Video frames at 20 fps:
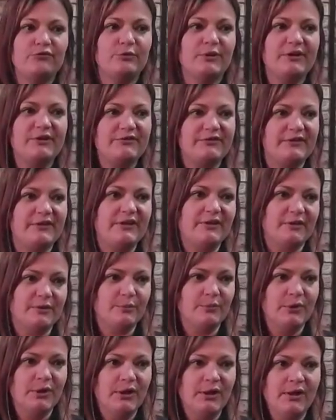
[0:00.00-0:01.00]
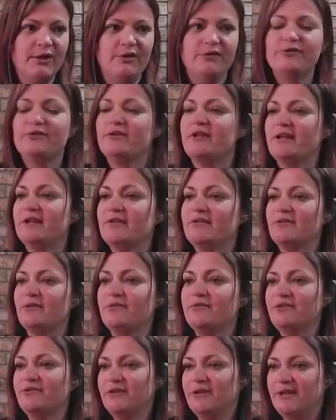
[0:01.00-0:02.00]
want to see them. So that is
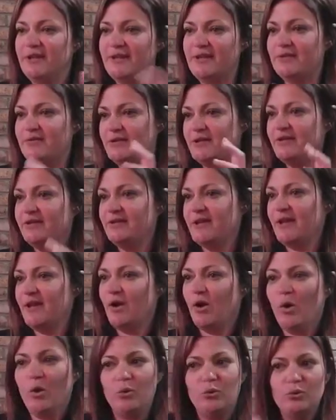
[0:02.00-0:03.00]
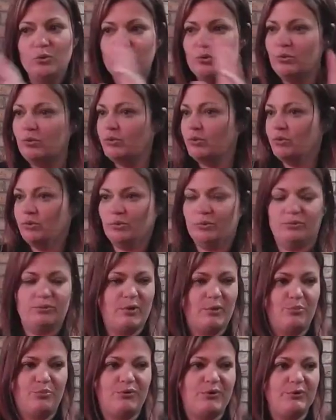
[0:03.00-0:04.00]
obviously gearing their whole
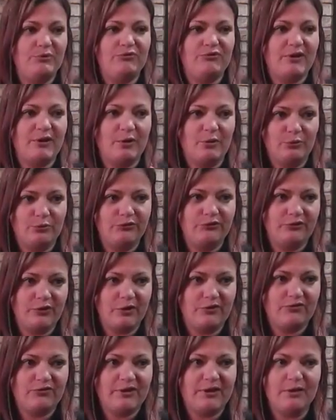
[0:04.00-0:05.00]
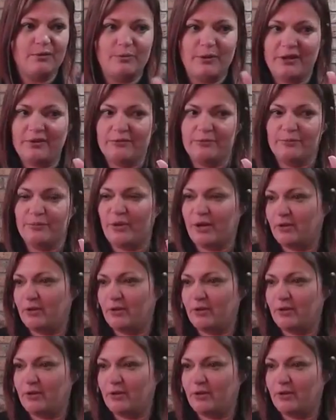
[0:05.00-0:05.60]
approach, their whole search thing about